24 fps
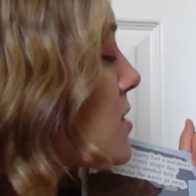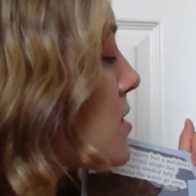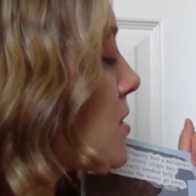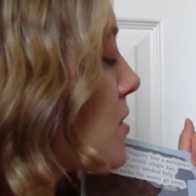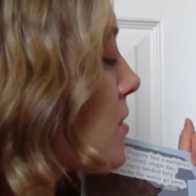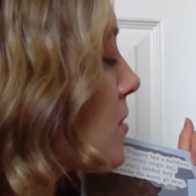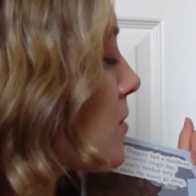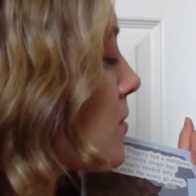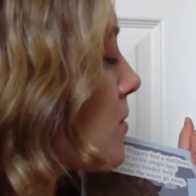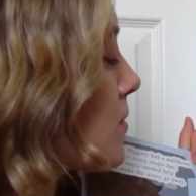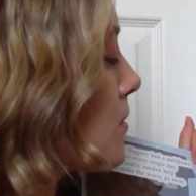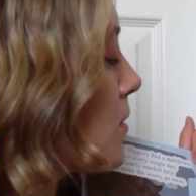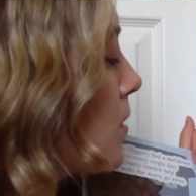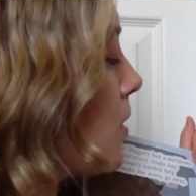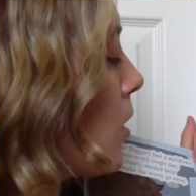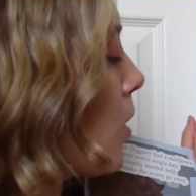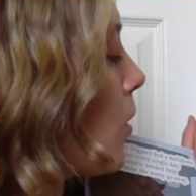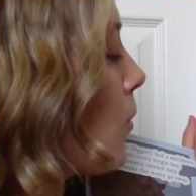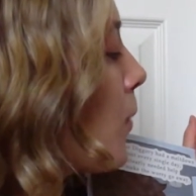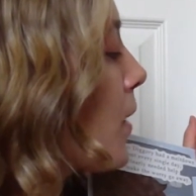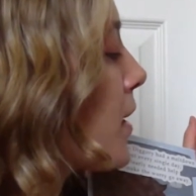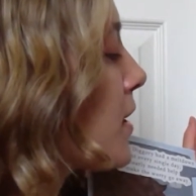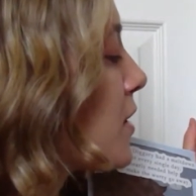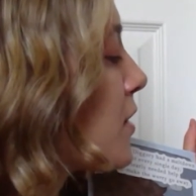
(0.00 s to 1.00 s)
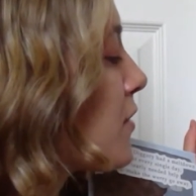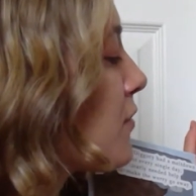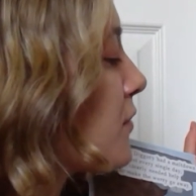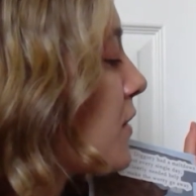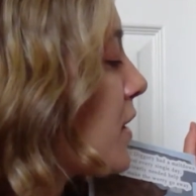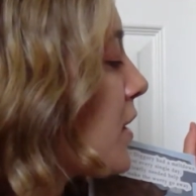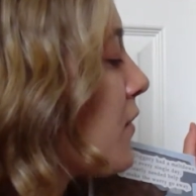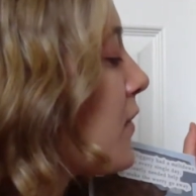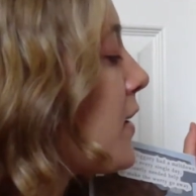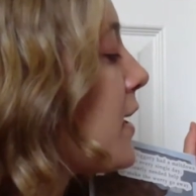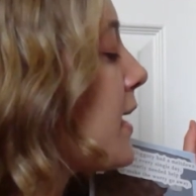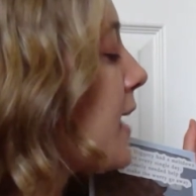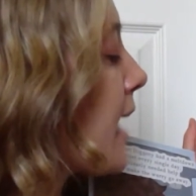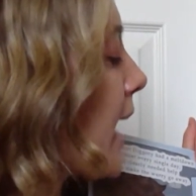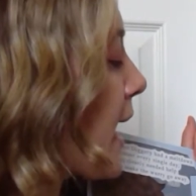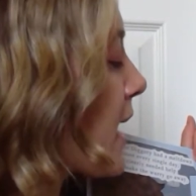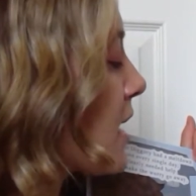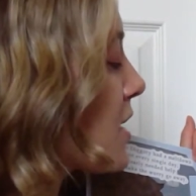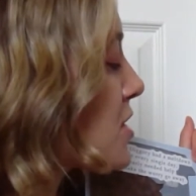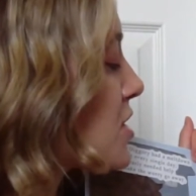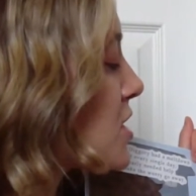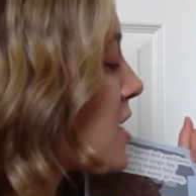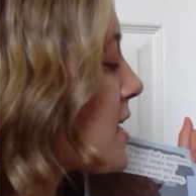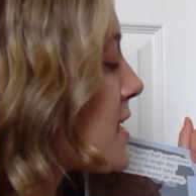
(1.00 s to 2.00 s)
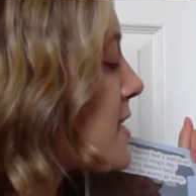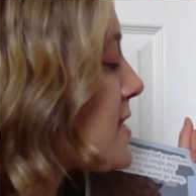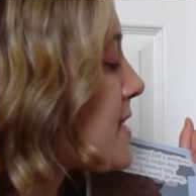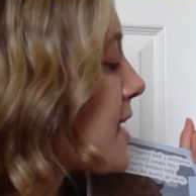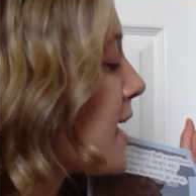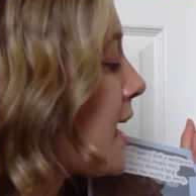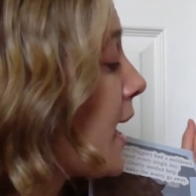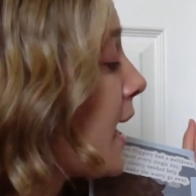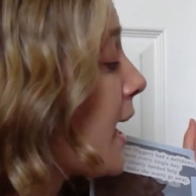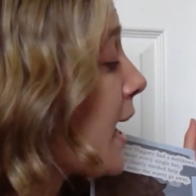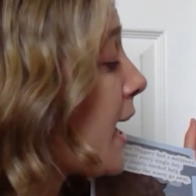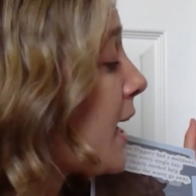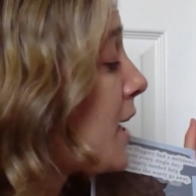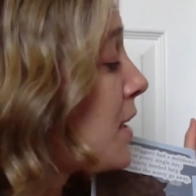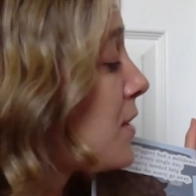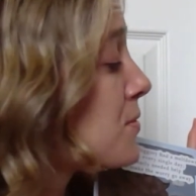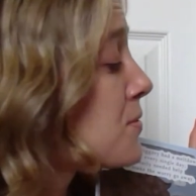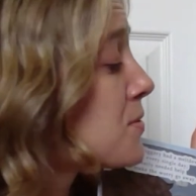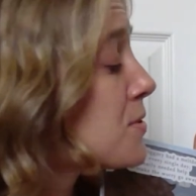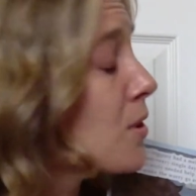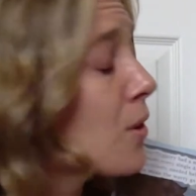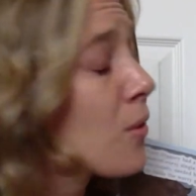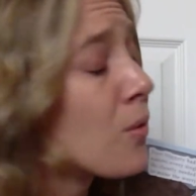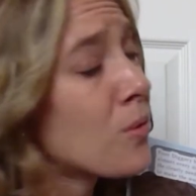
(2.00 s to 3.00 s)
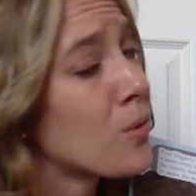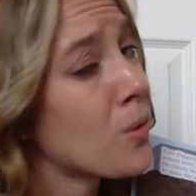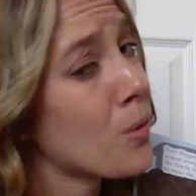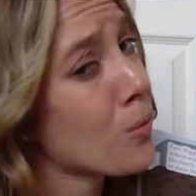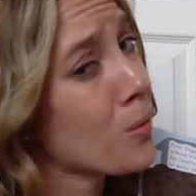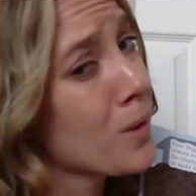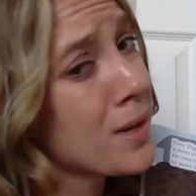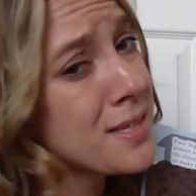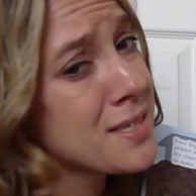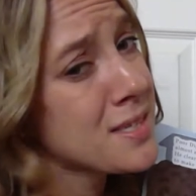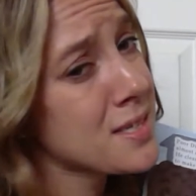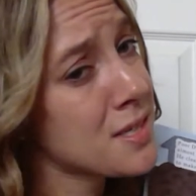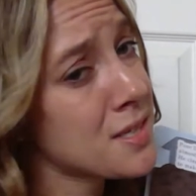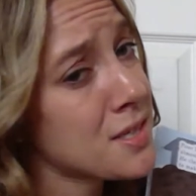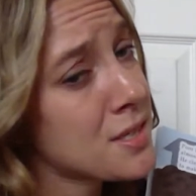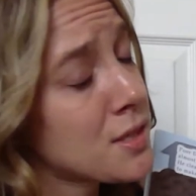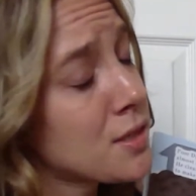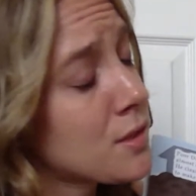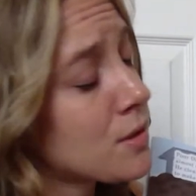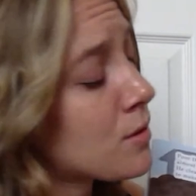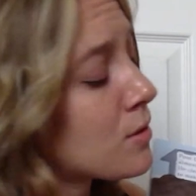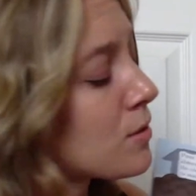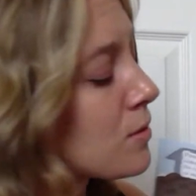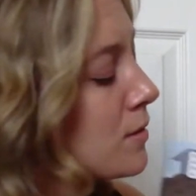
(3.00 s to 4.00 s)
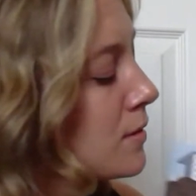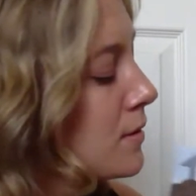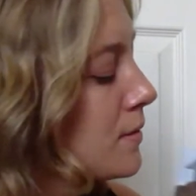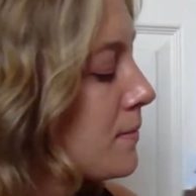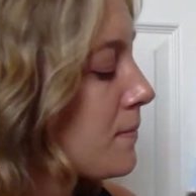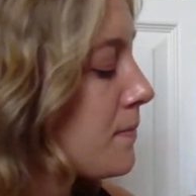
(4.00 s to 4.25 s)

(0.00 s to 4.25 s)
do when you're feeling anxious and you don't know what to do.